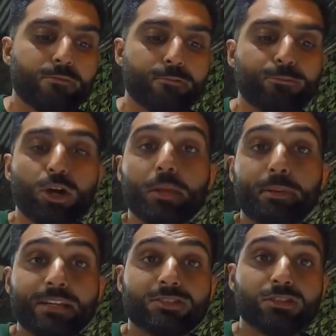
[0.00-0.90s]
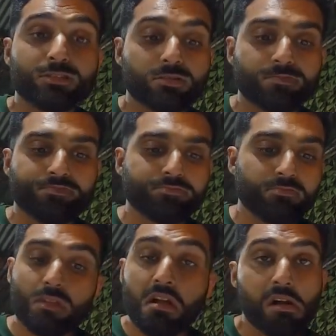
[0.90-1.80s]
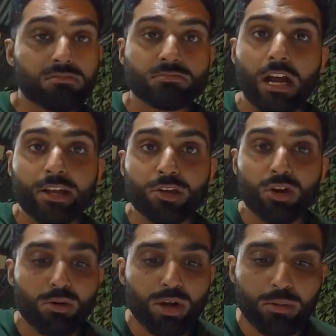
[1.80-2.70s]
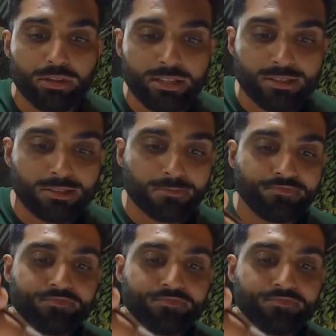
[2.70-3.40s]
For 40 pesos, how can you go wrong with this?